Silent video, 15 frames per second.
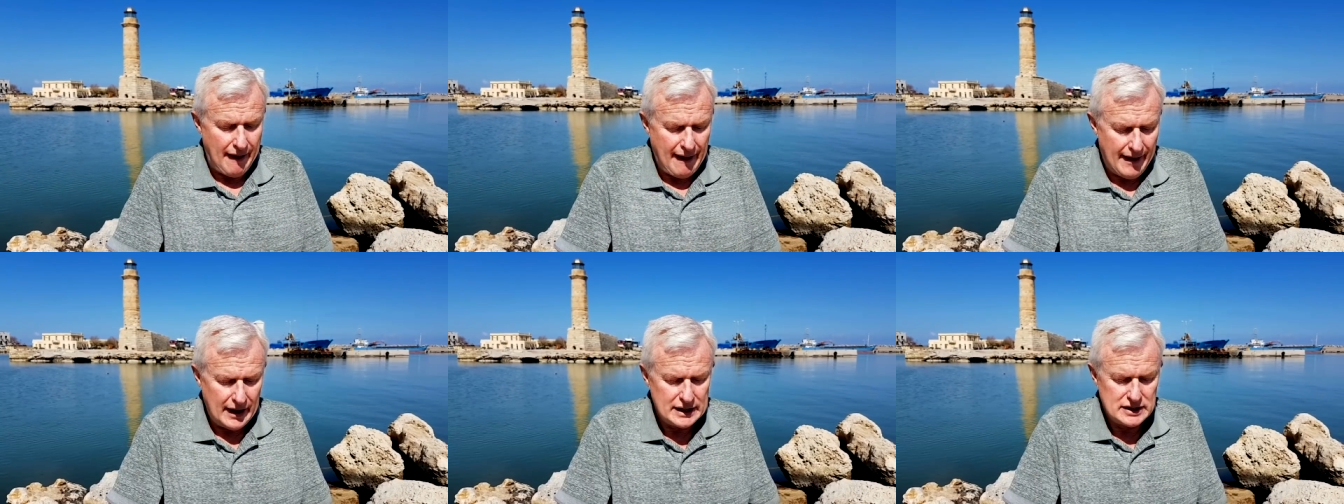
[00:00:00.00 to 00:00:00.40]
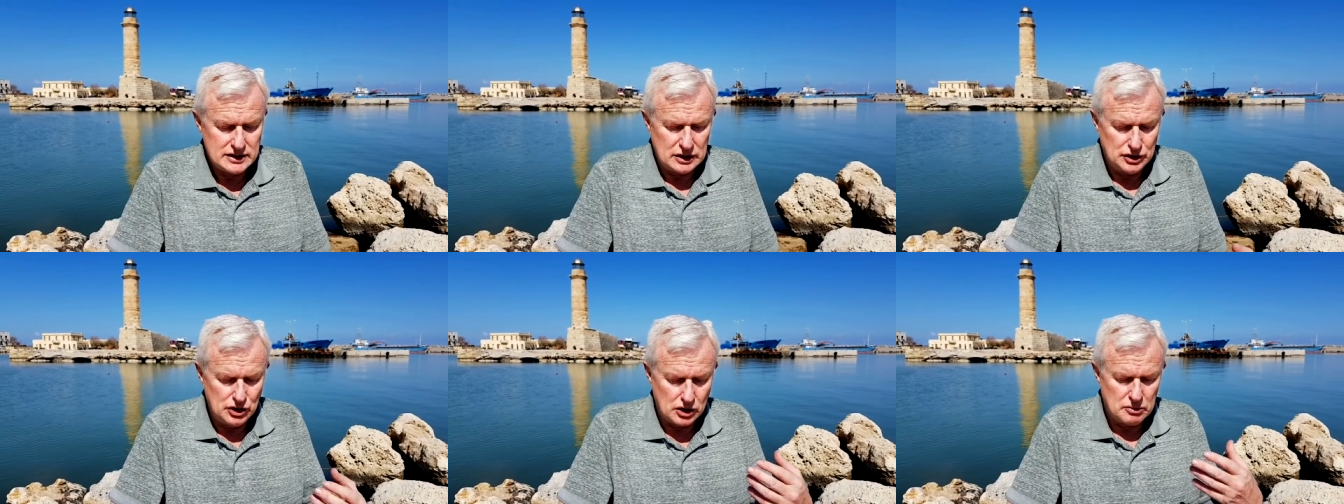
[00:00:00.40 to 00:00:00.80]
And
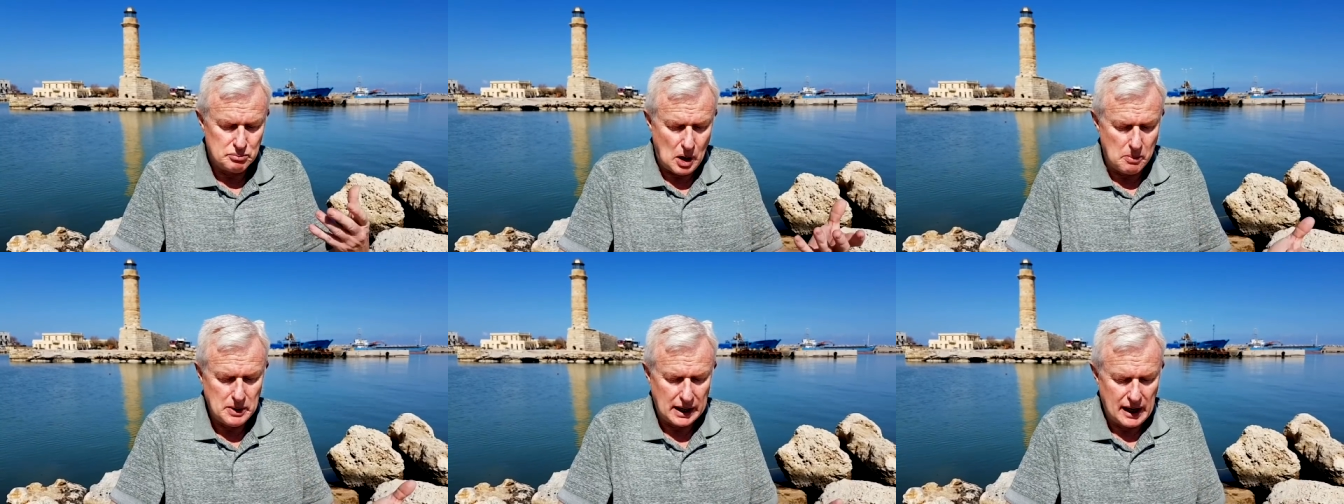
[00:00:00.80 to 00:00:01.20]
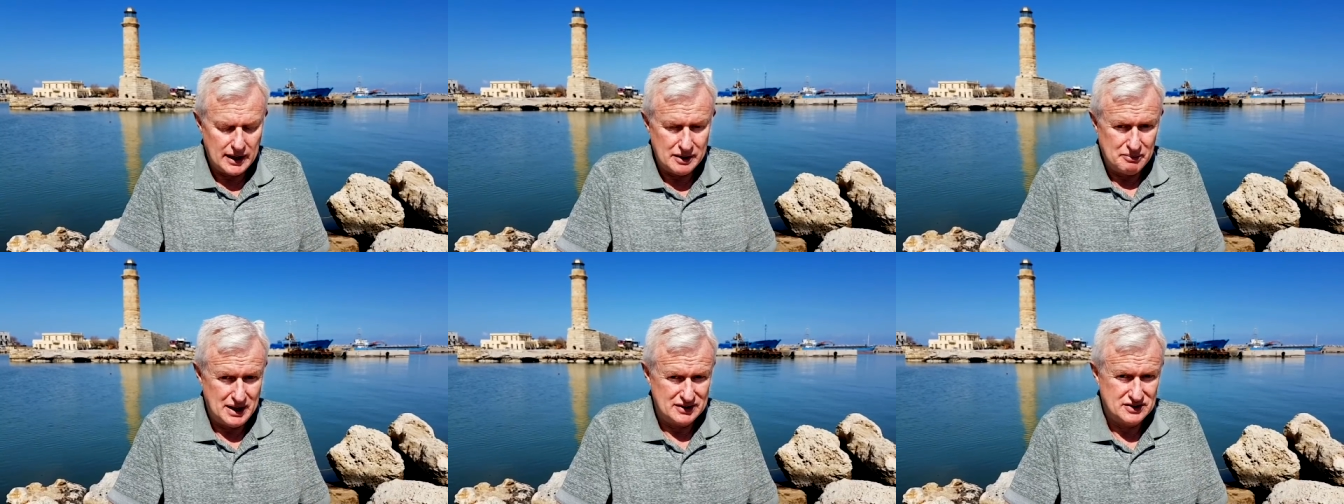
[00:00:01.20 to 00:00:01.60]
you can
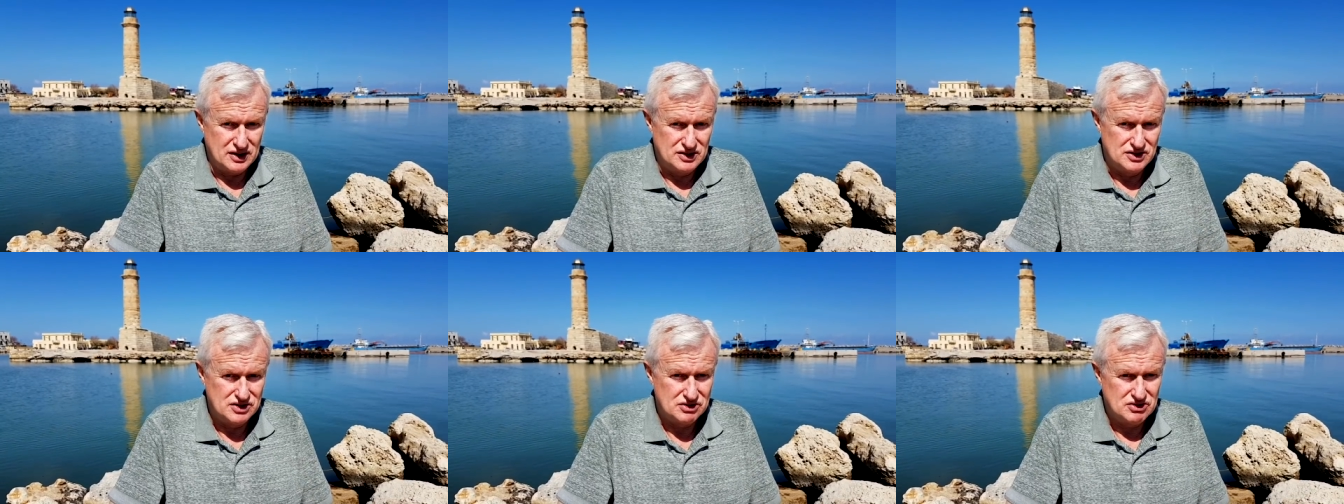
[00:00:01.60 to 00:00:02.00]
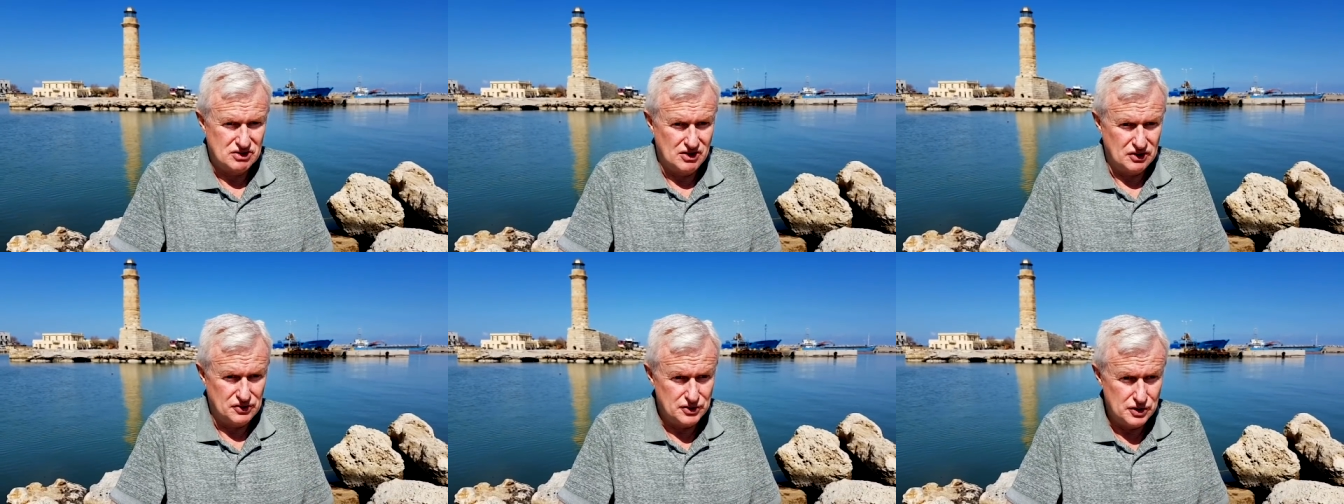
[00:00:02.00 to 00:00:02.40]
propagate a message
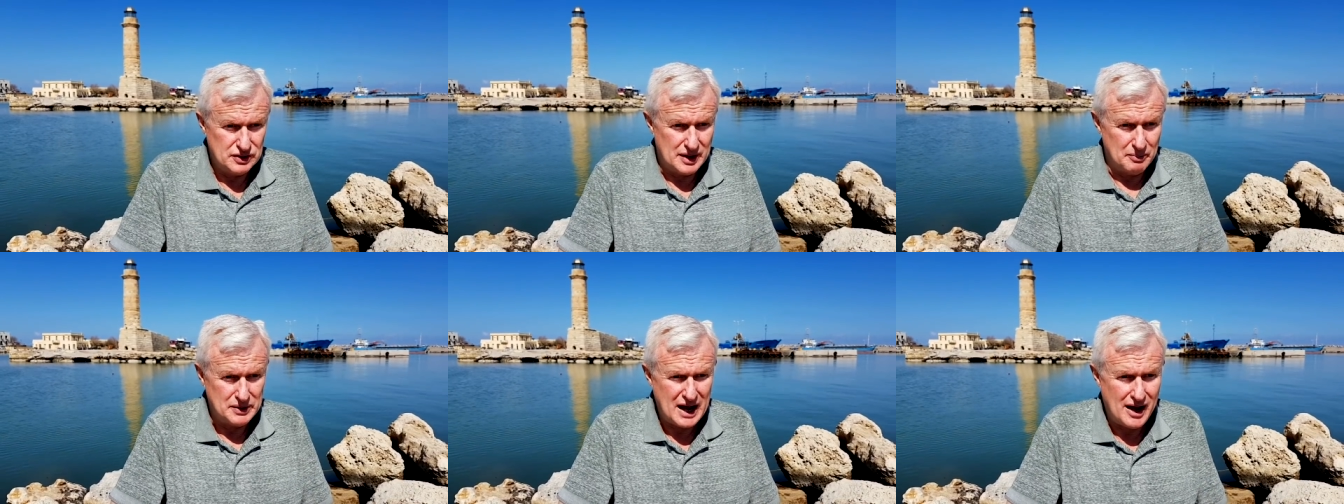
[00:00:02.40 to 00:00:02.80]
through them.